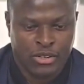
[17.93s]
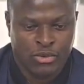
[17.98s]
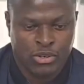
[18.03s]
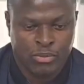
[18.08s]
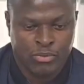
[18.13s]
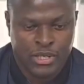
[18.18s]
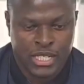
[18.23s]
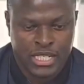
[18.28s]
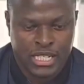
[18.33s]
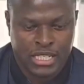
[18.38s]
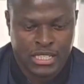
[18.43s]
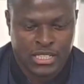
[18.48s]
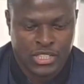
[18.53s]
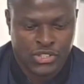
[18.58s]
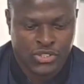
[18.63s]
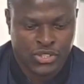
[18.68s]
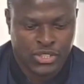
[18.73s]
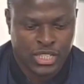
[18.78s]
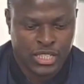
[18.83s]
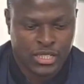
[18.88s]
good
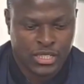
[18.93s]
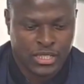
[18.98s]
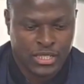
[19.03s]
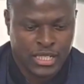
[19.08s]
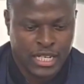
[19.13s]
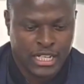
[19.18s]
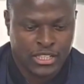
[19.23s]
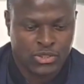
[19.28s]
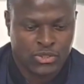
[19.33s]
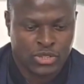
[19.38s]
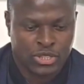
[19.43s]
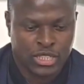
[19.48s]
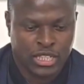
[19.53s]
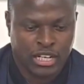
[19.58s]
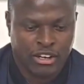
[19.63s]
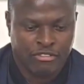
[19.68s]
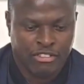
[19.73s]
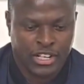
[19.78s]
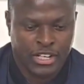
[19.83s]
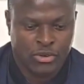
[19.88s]
presentation and
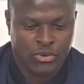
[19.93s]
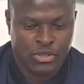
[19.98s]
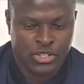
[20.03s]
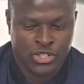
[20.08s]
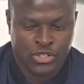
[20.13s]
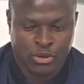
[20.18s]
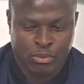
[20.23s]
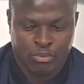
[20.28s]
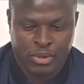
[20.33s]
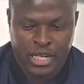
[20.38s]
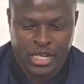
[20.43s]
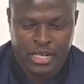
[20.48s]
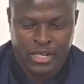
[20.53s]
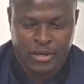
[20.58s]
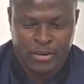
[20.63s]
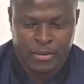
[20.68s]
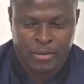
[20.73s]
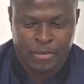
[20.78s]
choosing a very good topic.